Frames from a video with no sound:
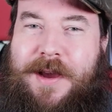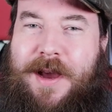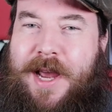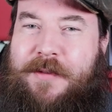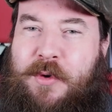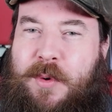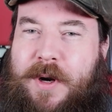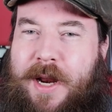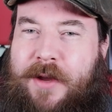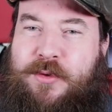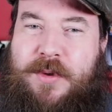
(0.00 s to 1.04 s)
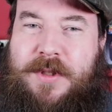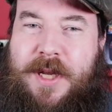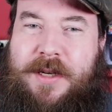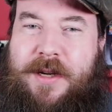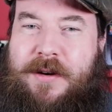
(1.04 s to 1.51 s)
Hi everyone, Azriel
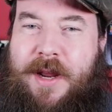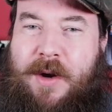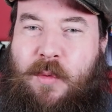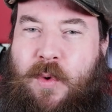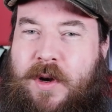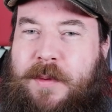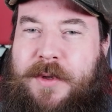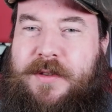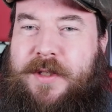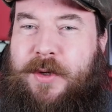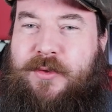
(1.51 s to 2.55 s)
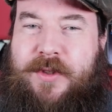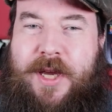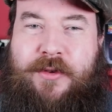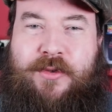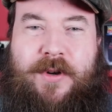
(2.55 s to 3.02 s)
Knight here, and welcome to TOC
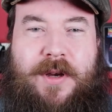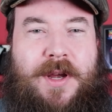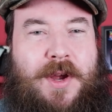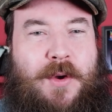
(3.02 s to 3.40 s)
Xtra,